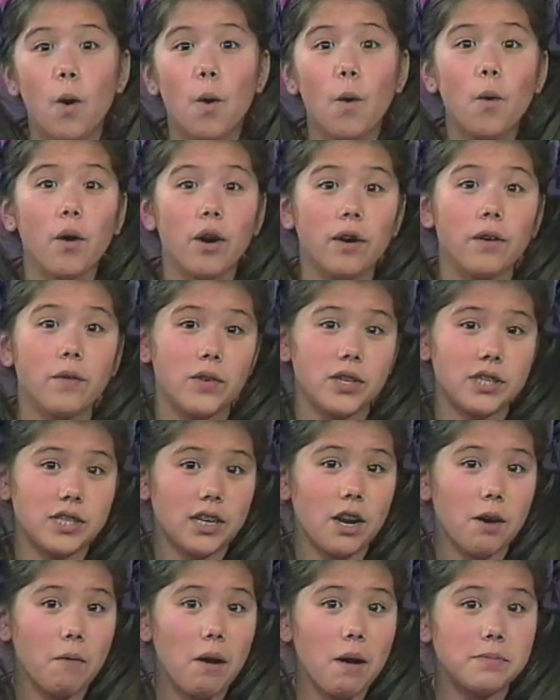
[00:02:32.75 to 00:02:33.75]
or visit
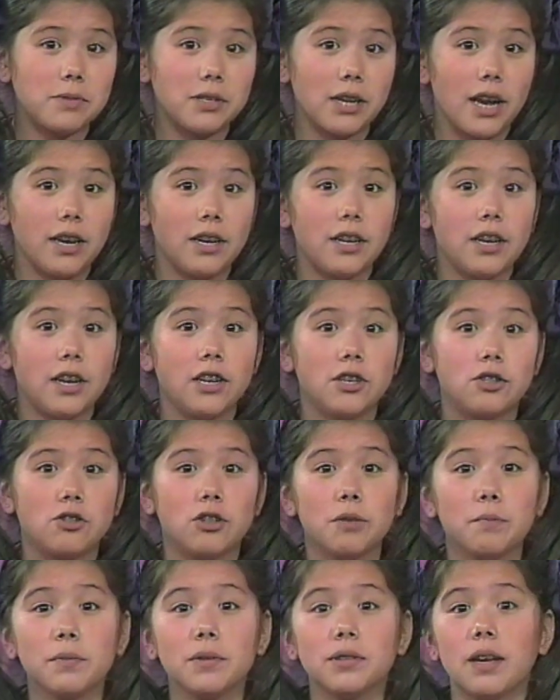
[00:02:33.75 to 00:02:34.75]
our website at
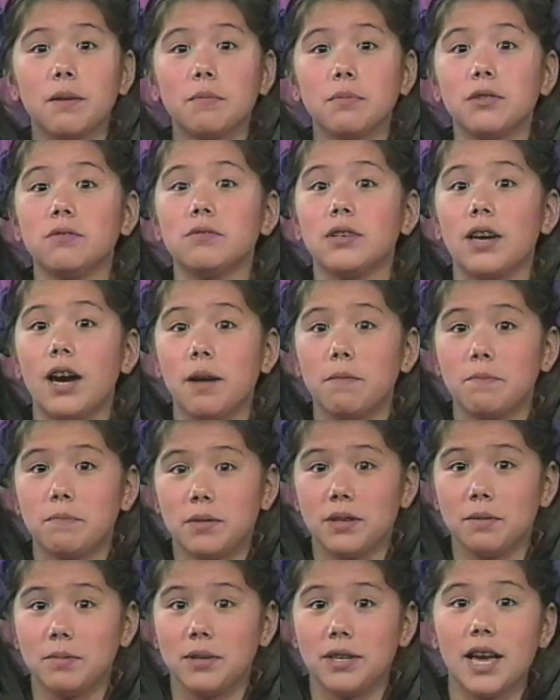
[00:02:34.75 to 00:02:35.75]

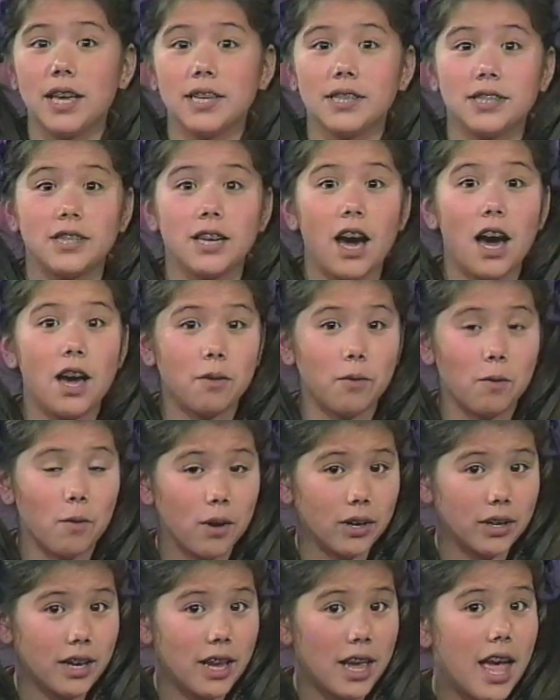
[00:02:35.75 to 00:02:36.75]

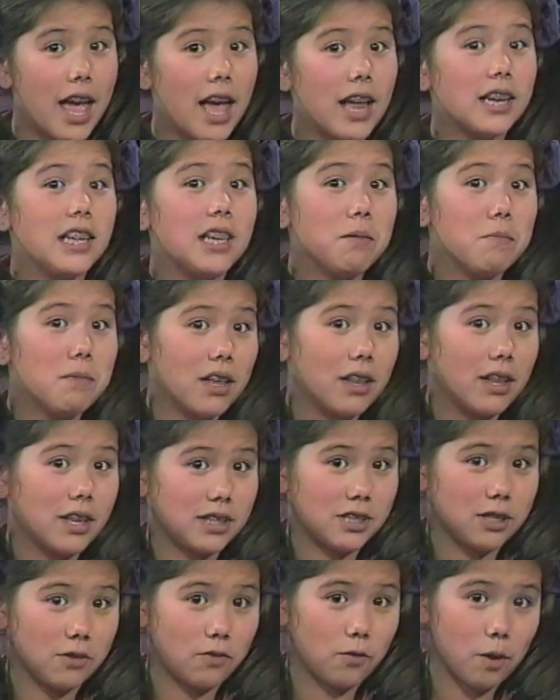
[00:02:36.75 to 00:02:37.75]
www.pbs.org and email us
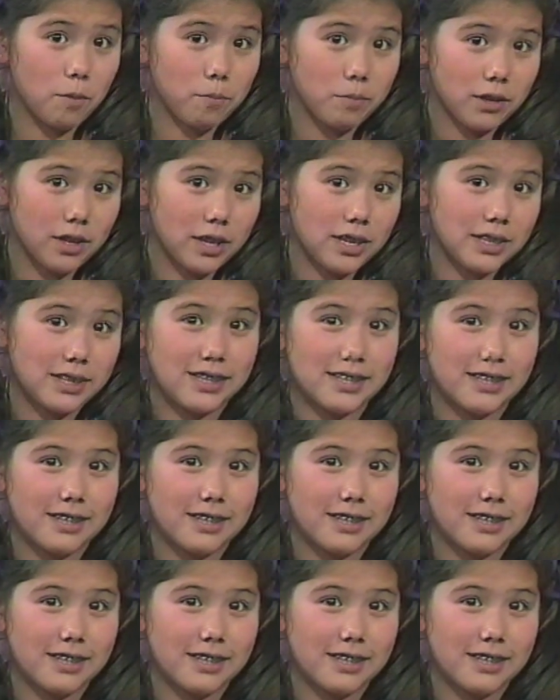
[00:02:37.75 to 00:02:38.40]
your formulas.